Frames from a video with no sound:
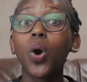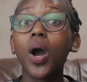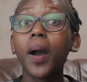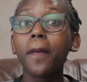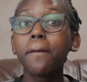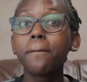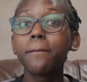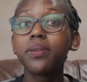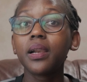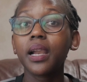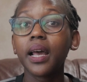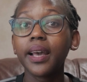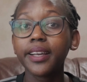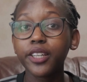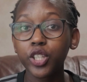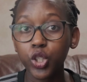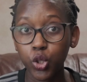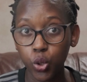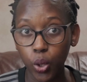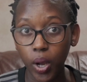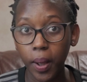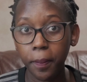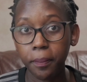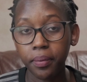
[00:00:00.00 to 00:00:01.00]
apply
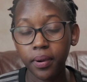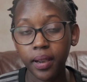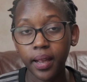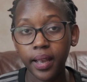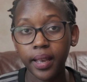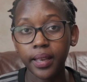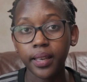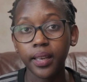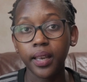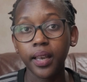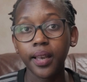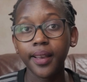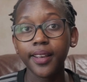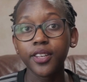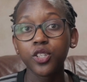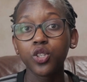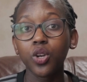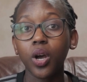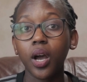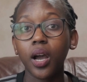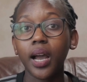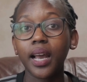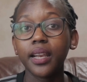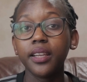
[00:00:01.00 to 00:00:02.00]
to apply.
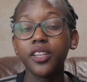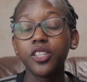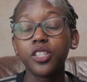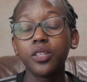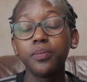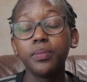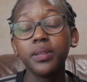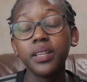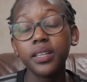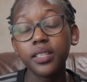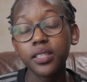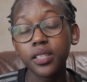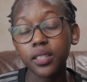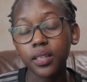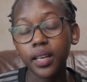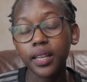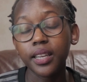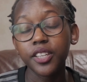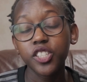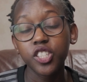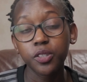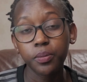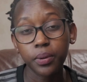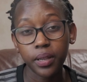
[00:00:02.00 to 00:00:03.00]
So
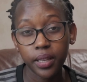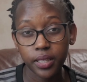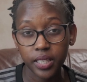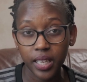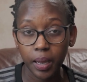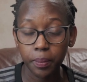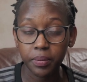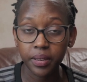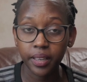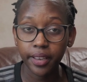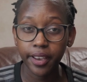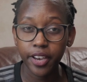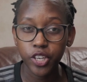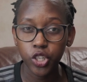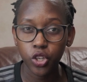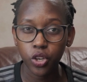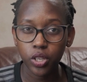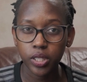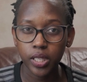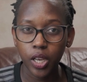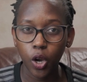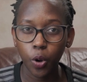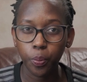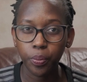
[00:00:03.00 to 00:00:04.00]
eligibility
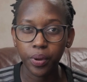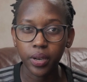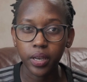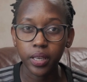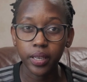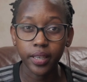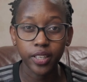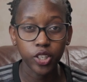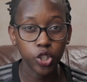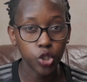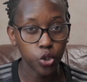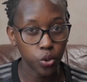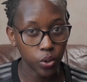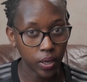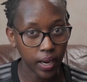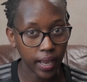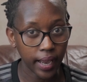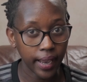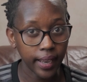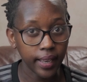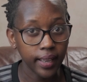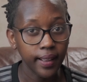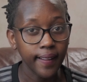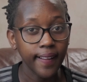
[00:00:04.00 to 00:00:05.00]
applications are opening in
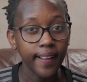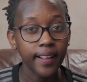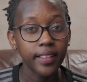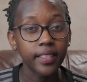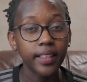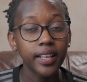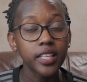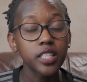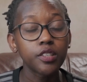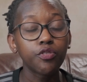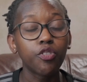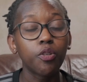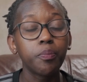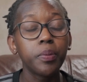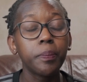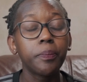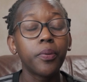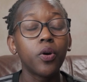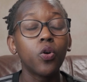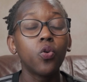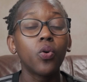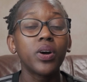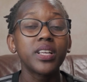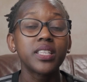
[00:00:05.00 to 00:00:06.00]
July. That's for
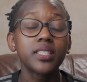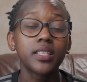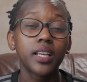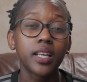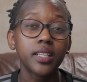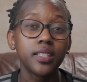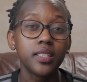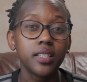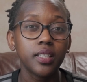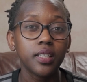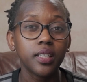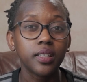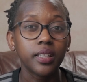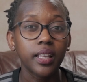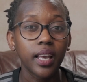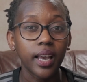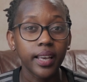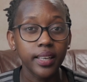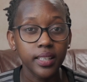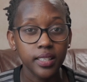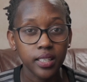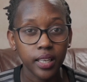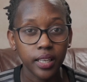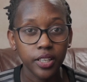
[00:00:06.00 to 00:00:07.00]
people who are starting their
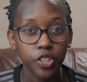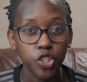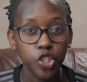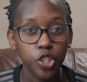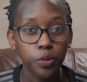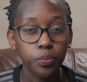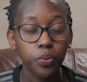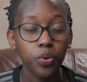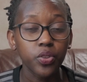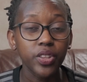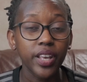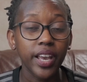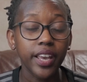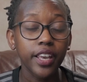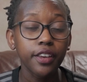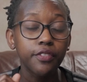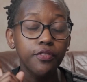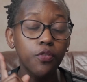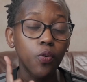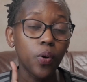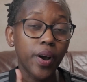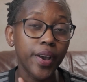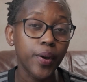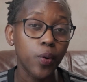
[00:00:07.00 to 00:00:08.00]
internship or their
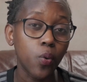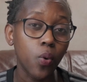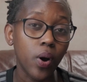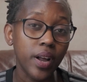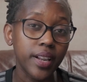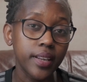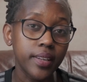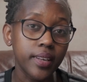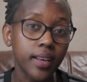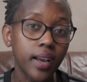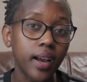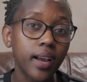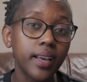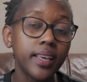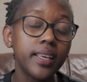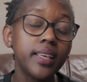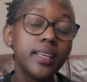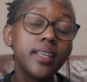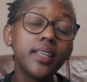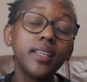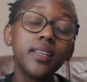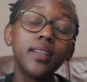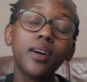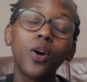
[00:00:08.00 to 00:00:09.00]
FY 1 year
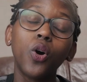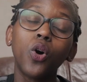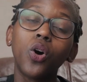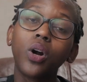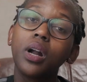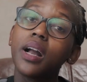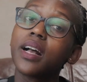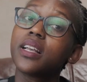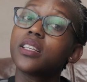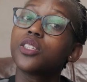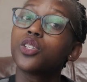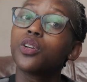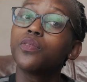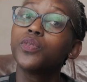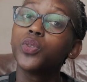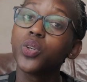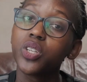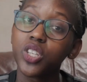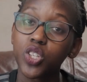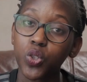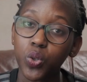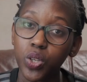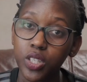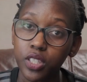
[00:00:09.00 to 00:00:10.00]
in August of
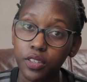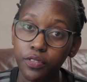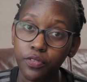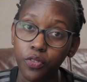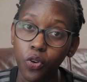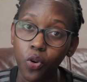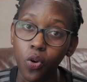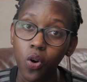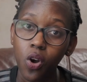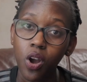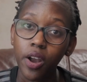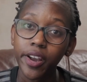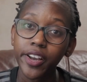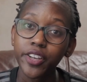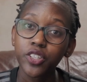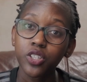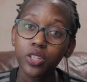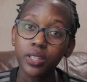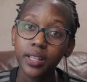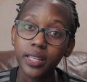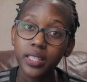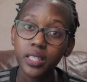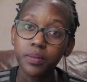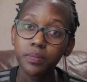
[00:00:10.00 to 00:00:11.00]
2024.
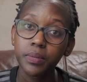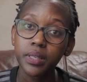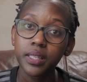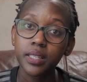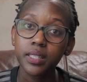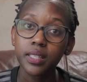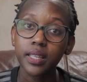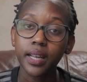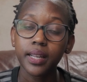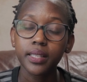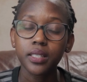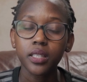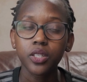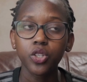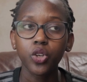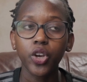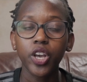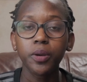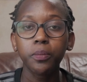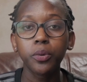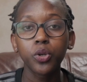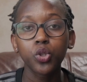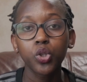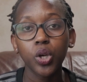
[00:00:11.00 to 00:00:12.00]
So that means that you're
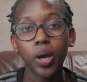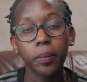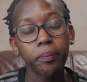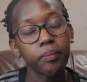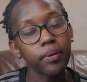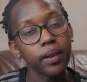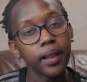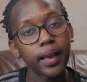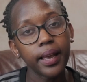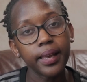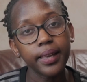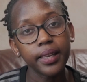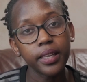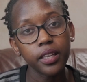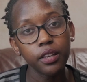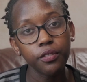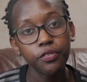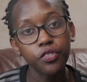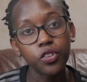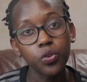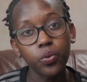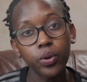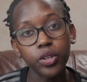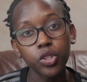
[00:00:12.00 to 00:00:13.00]
able to apply
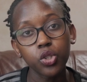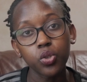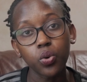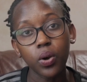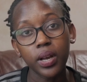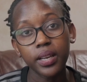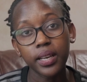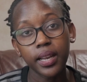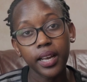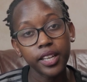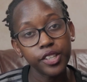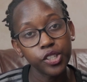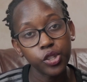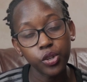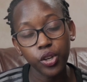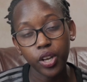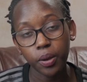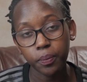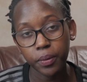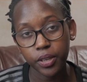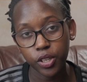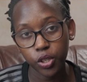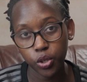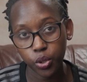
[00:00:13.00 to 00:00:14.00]
if you went to a
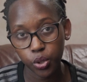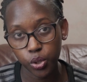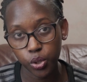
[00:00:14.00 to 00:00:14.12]
non-UK medical